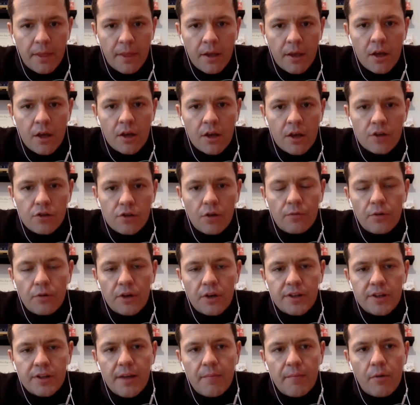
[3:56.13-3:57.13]
So for
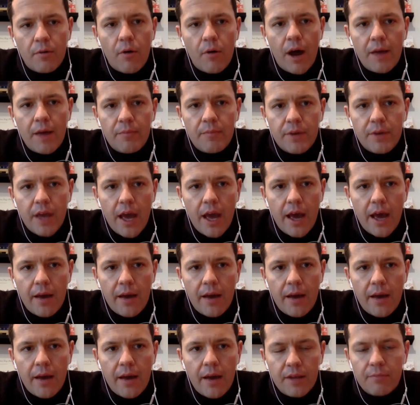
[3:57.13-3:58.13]
example, IBM
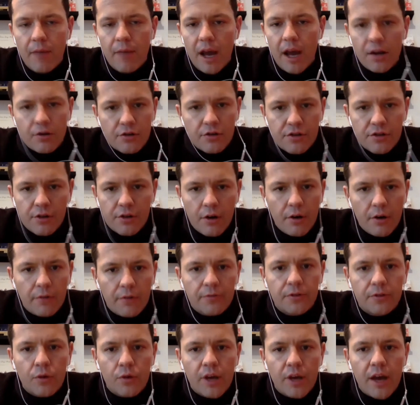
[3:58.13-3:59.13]
and Microsoft,
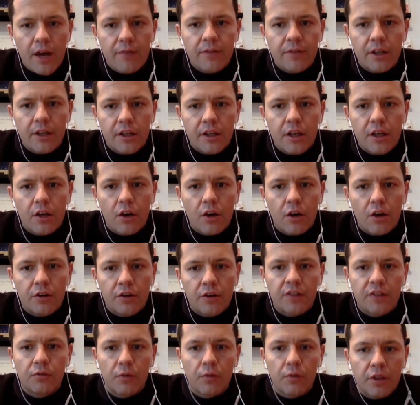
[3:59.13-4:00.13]
we have the key contacts
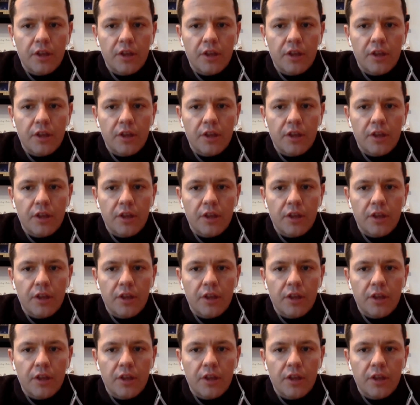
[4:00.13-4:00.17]
within